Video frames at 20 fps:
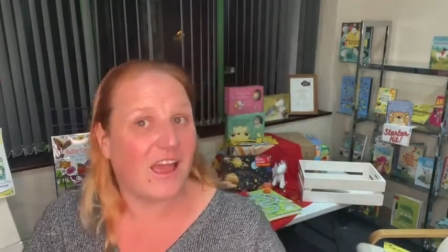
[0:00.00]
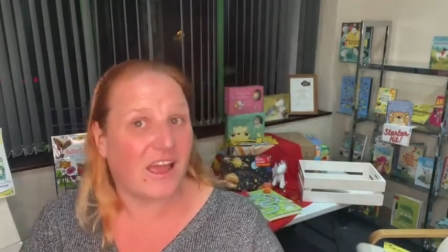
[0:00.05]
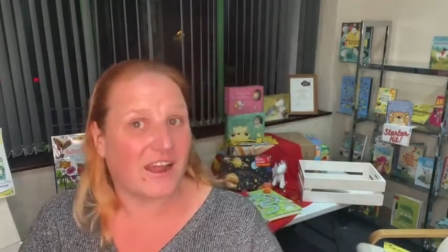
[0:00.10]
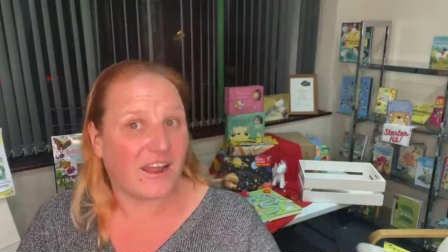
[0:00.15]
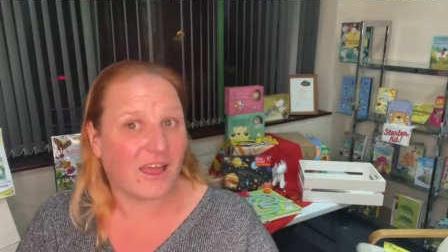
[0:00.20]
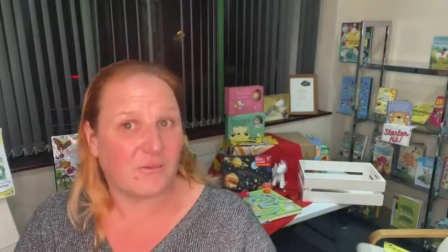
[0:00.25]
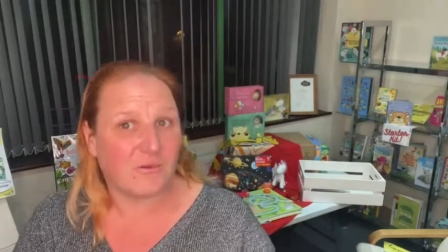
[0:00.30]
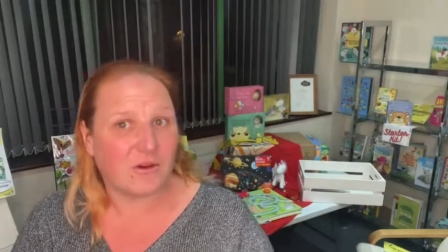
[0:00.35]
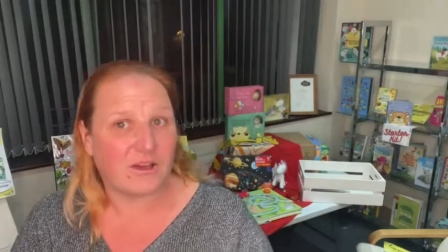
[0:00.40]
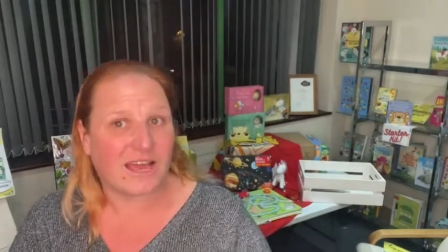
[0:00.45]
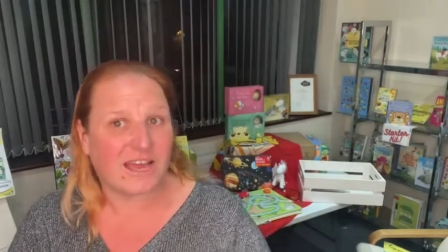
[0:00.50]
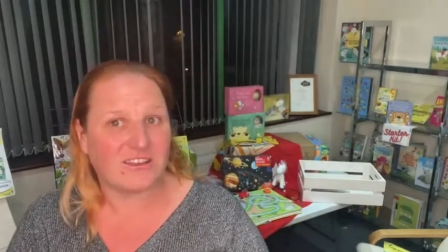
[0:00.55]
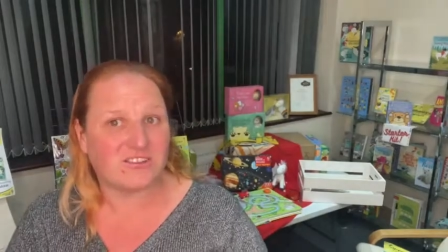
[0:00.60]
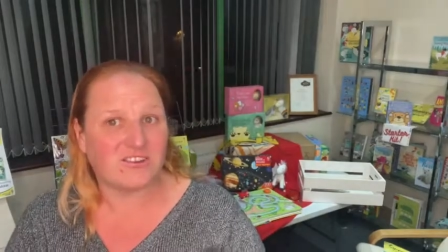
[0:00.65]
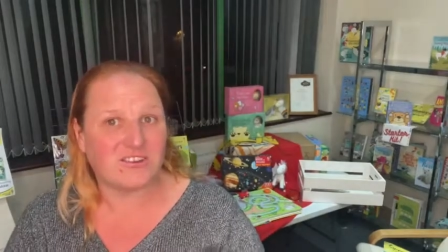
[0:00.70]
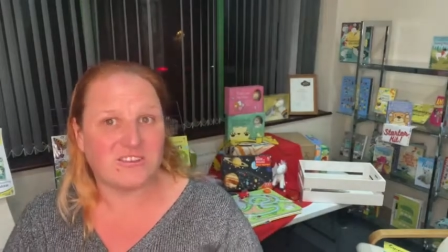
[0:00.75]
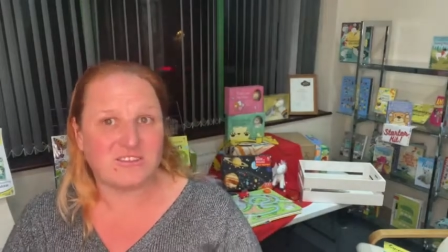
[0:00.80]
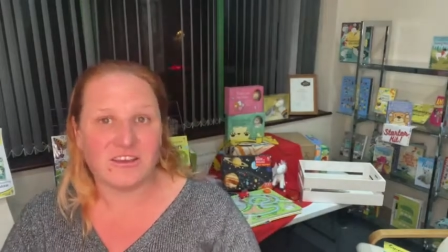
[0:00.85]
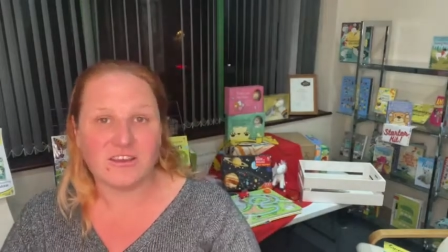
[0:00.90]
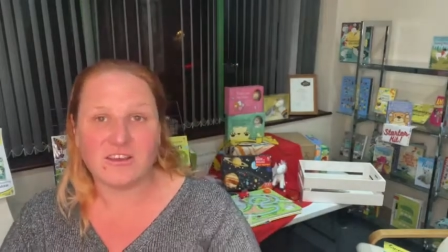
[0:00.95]
and I will catch
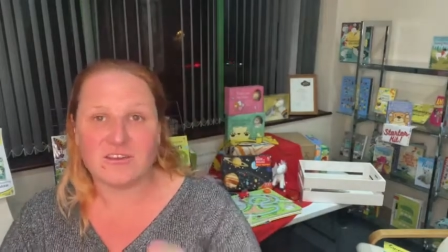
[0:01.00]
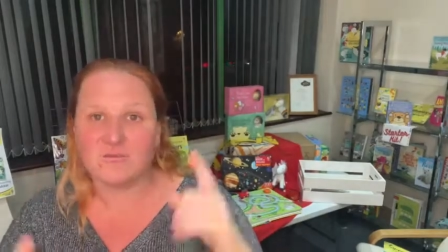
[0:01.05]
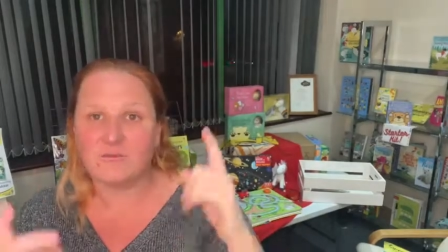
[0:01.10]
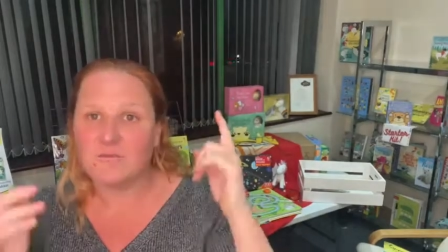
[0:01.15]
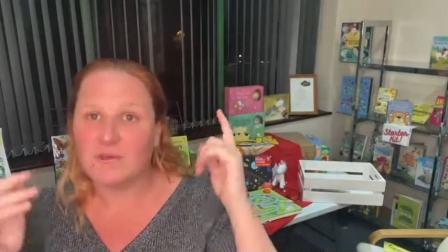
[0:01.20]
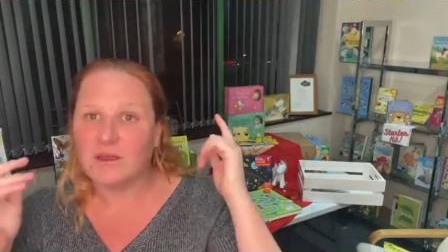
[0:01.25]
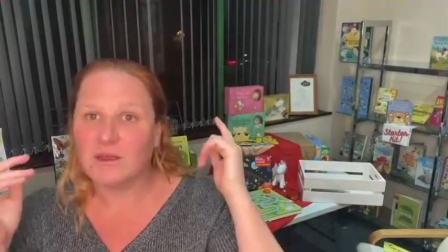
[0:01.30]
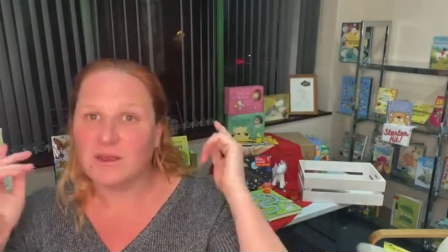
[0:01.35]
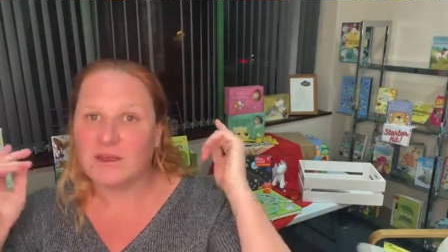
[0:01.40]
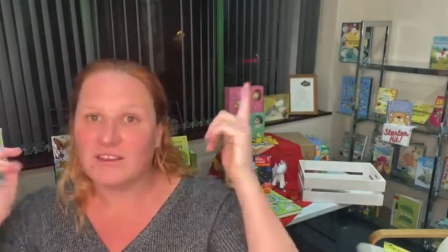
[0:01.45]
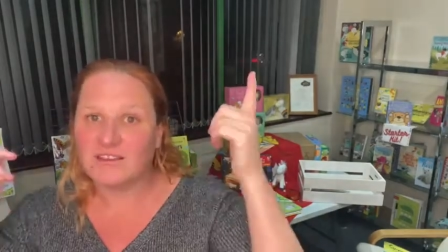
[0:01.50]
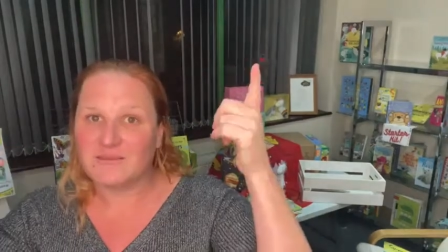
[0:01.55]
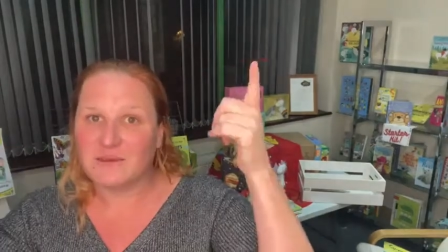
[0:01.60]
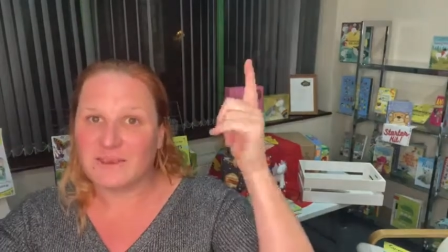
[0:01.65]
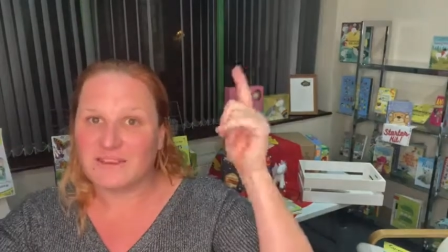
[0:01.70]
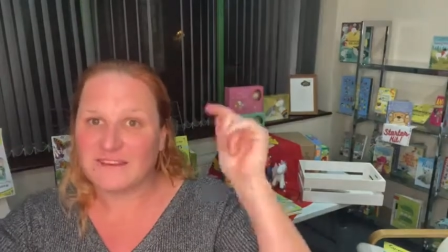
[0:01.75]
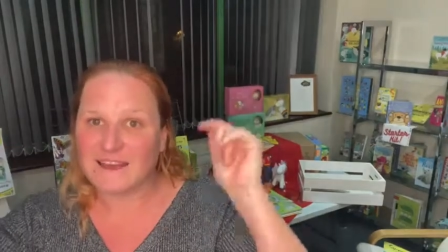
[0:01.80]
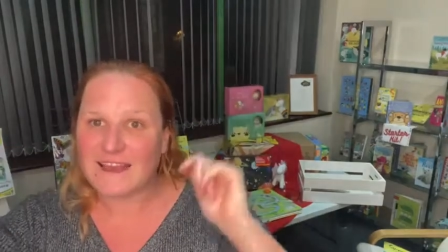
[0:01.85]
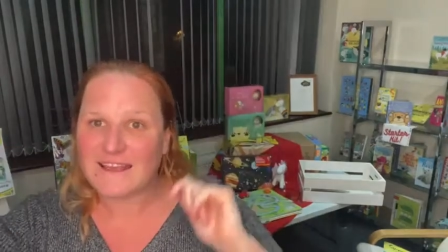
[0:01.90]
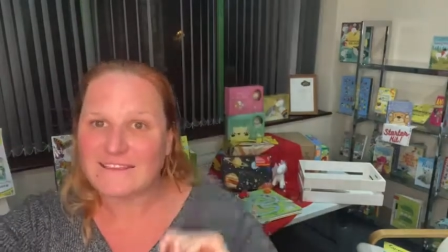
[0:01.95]
you soon.
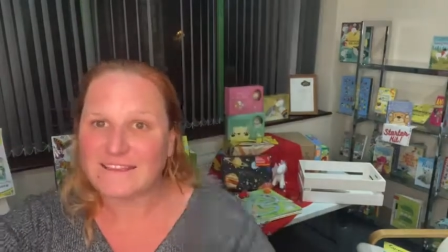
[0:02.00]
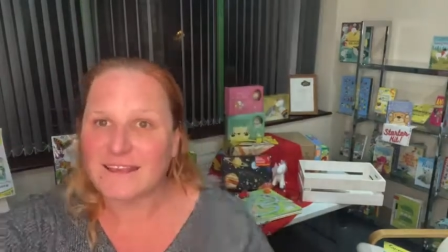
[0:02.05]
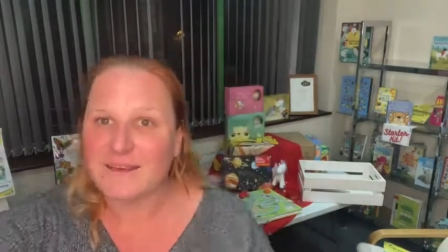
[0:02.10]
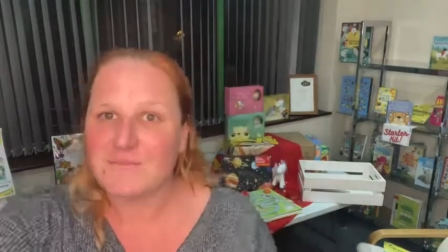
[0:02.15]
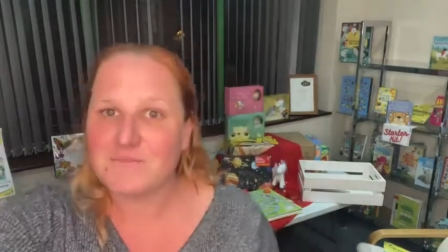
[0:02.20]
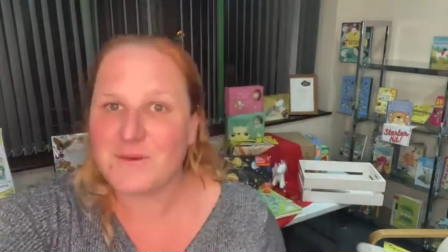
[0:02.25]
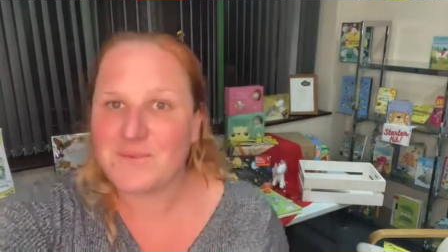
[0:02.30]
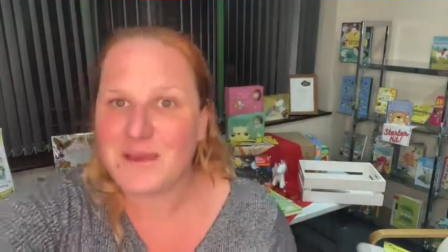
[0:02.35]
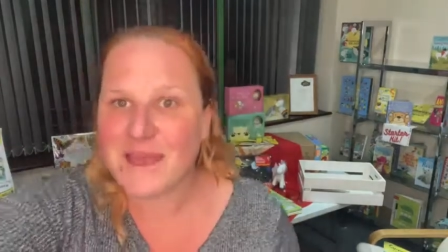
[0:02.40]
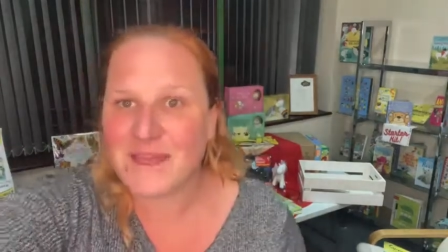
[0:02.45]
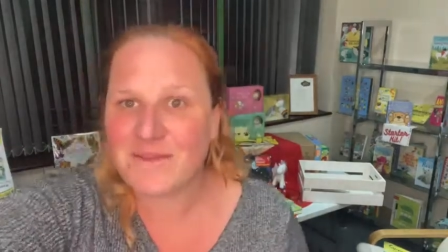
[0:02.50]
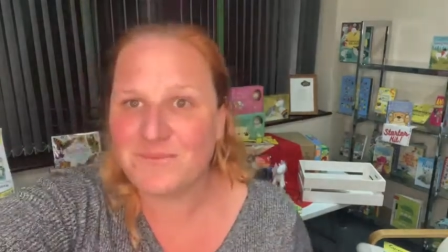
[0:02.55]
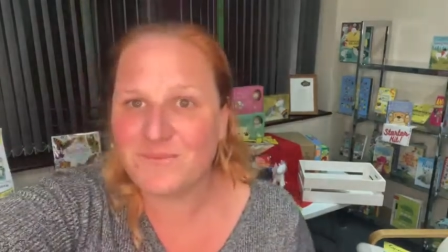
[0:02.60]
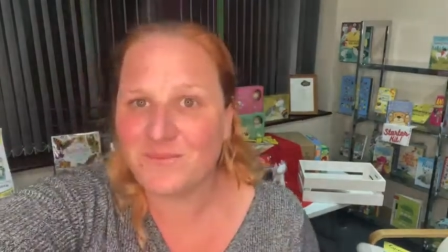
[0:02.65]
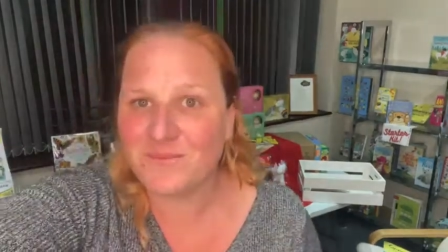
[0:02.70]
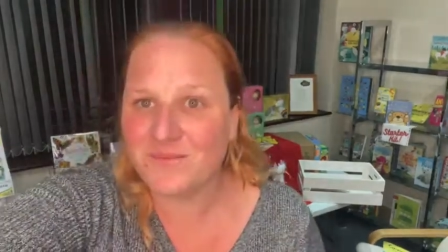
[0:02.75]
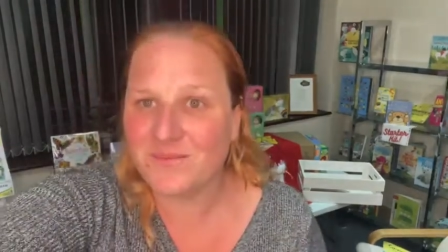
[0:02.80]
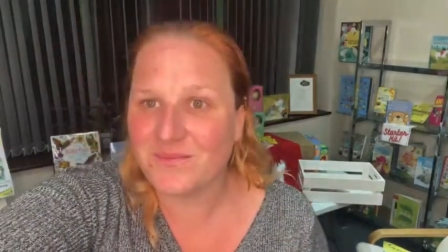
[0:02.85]
Speak to you later. Bye-bye.